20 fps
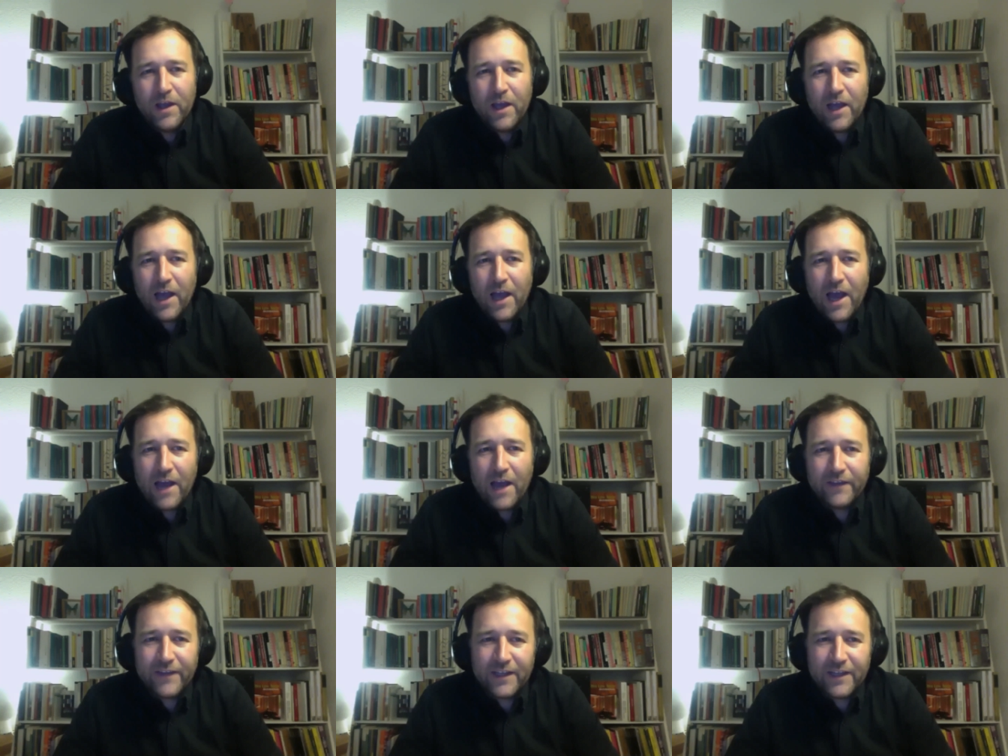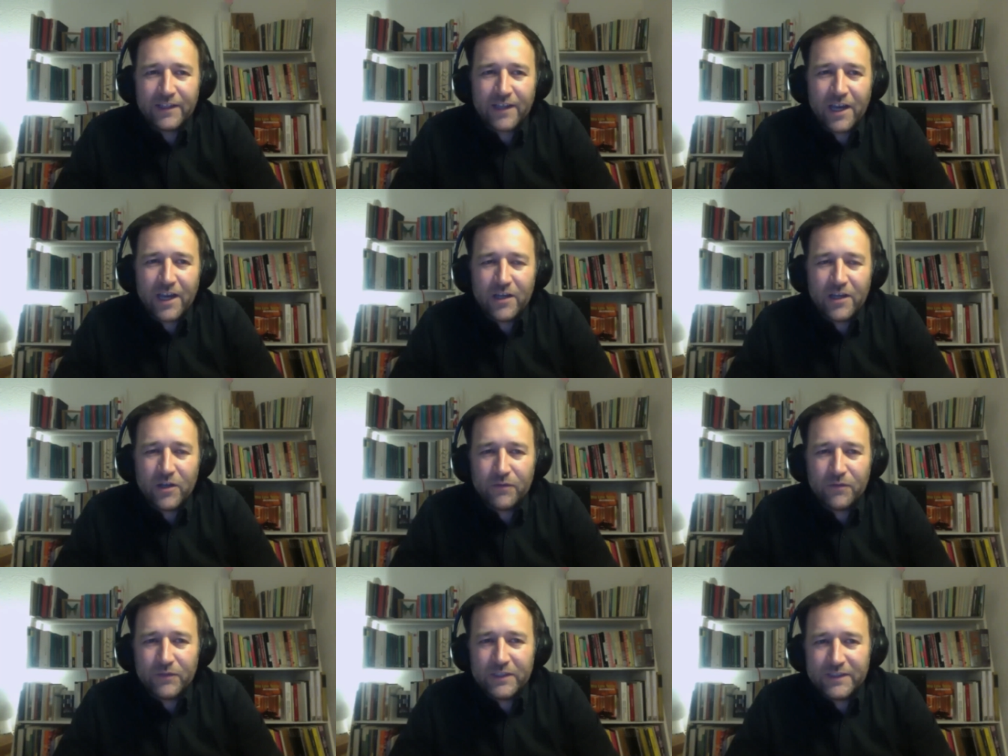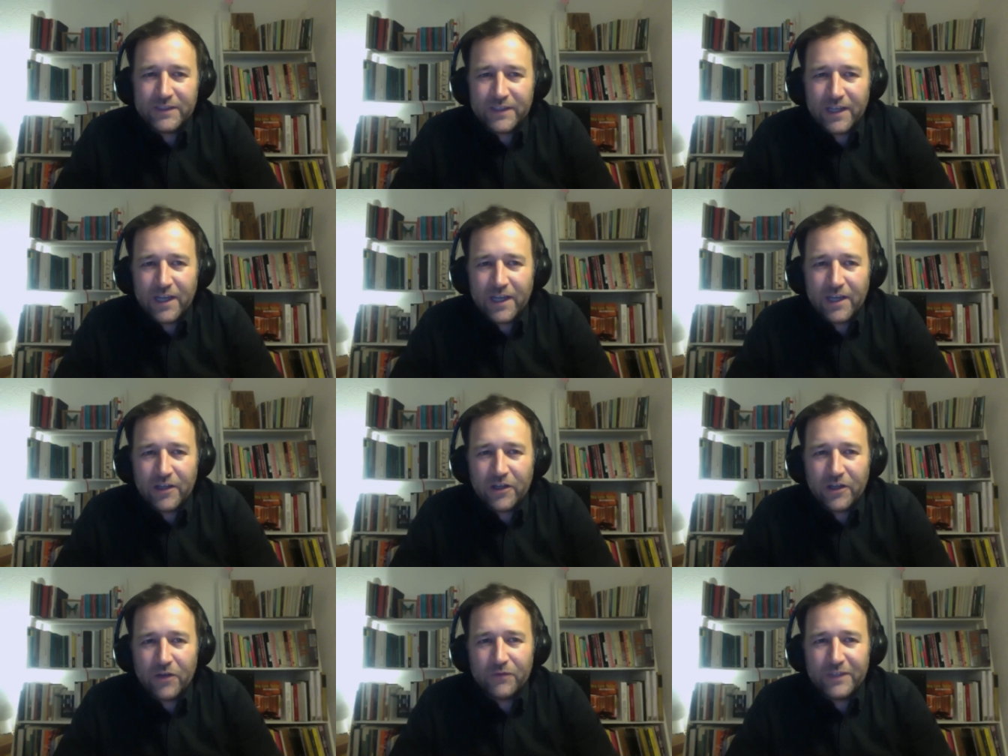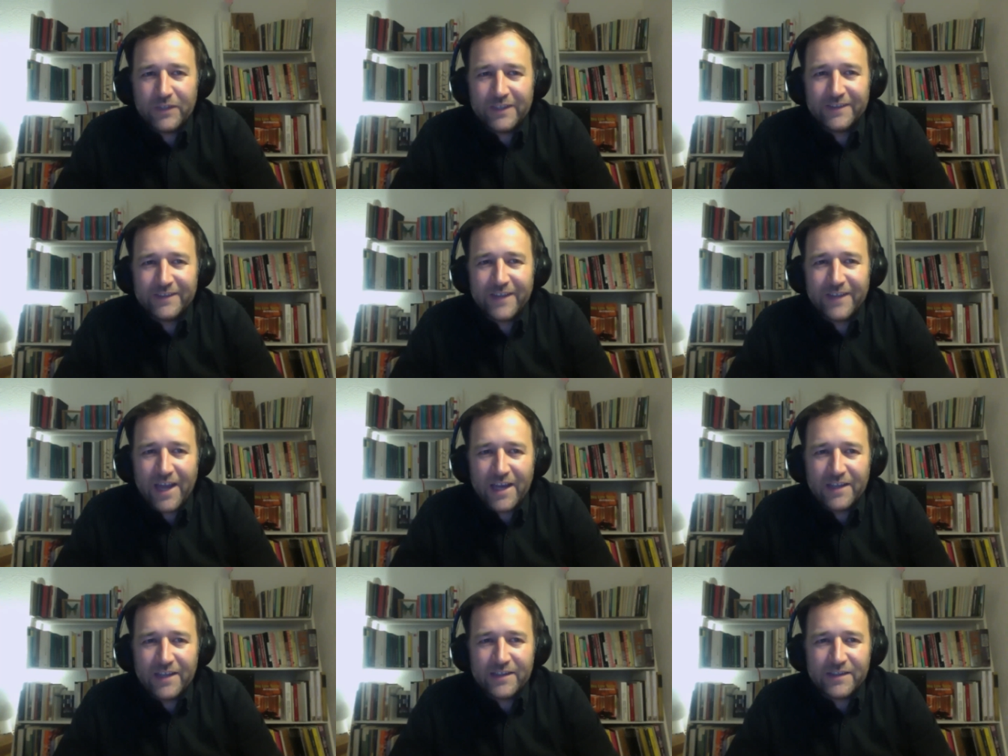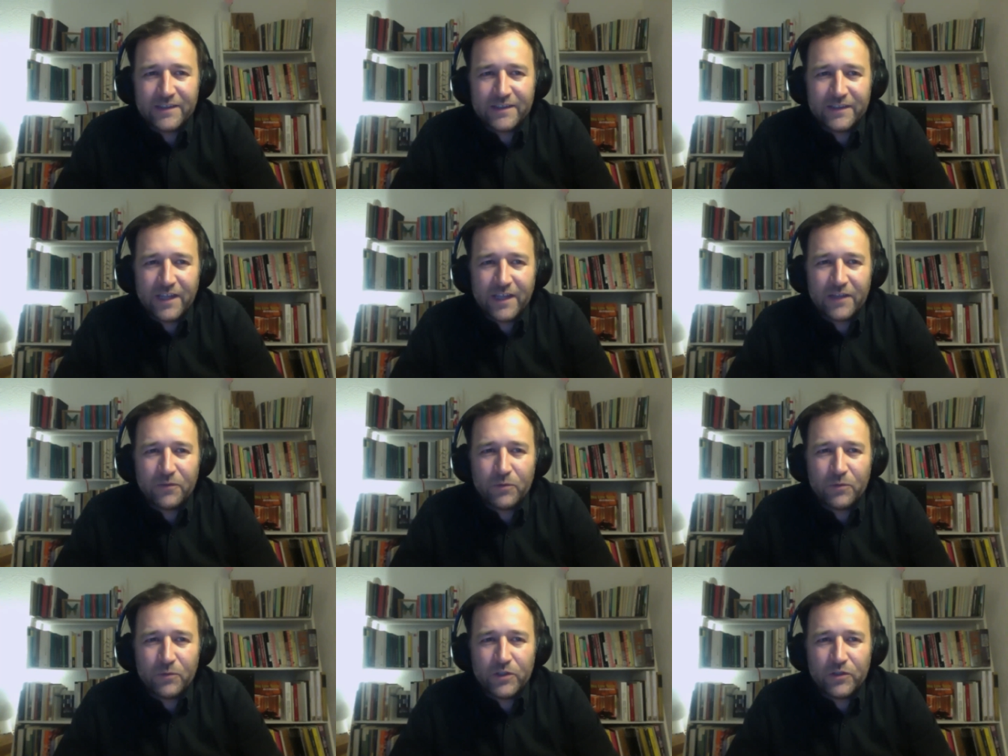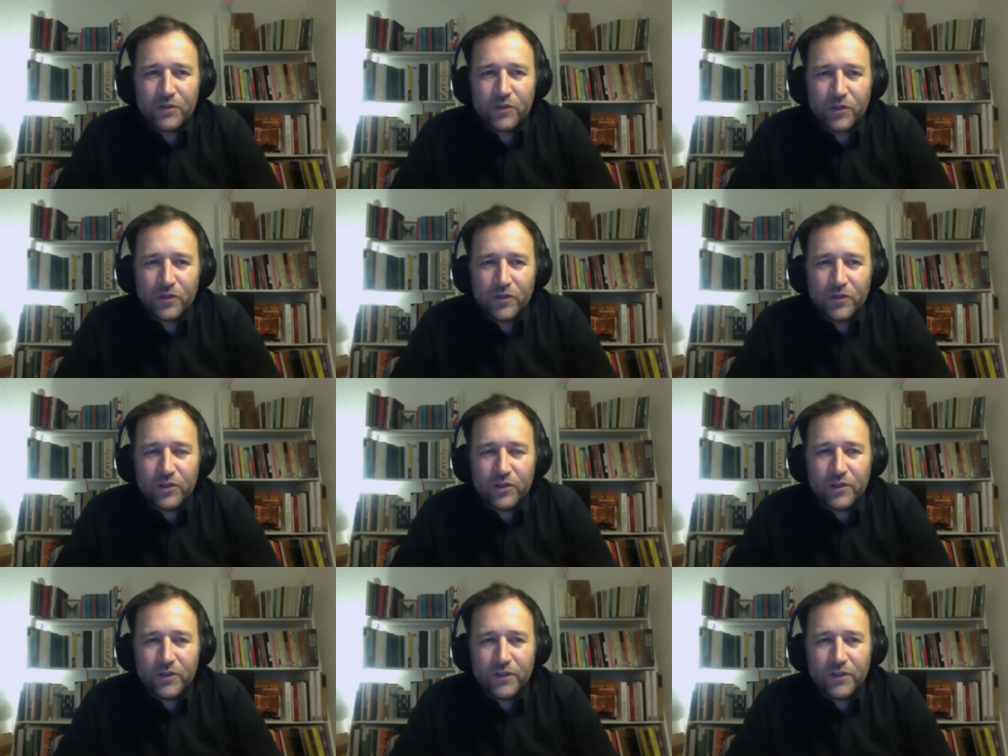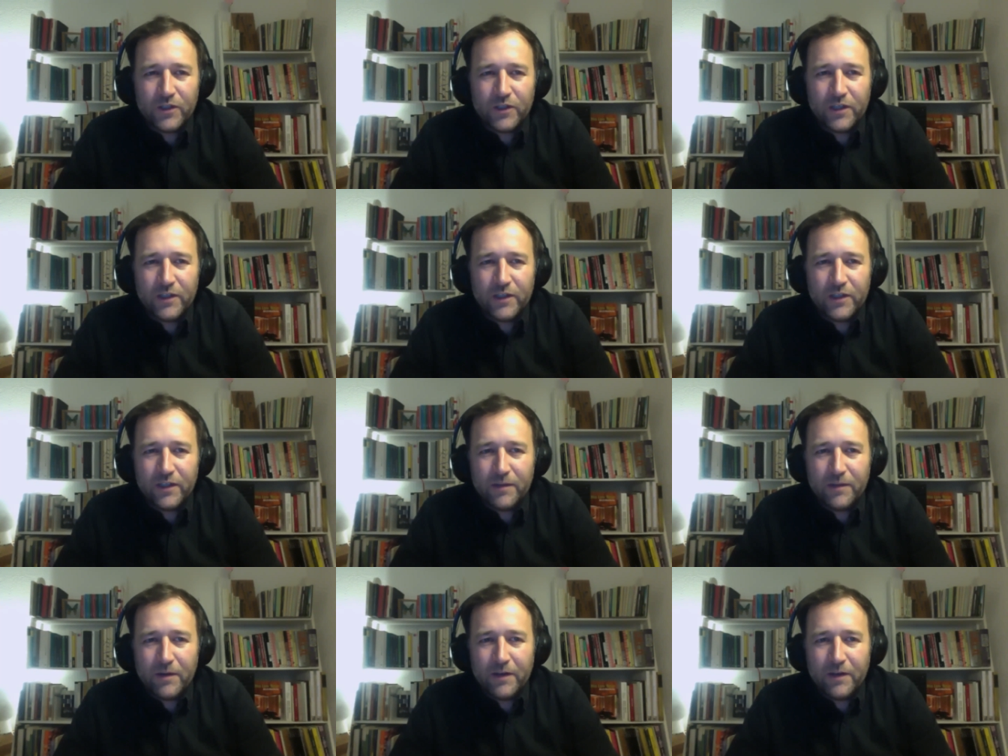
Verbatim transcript: And that kind of, desi uh, of designs that we saw in the,